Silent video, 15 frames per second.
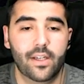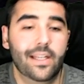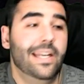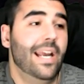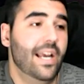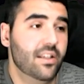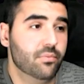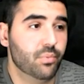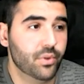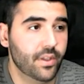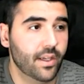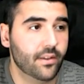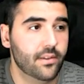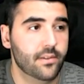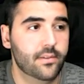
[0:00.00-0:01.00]
it has
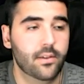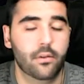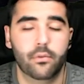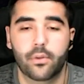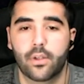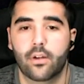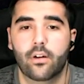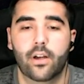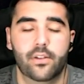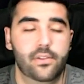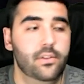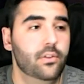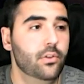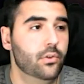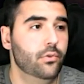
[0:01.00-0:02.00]
Protected, so it allows you to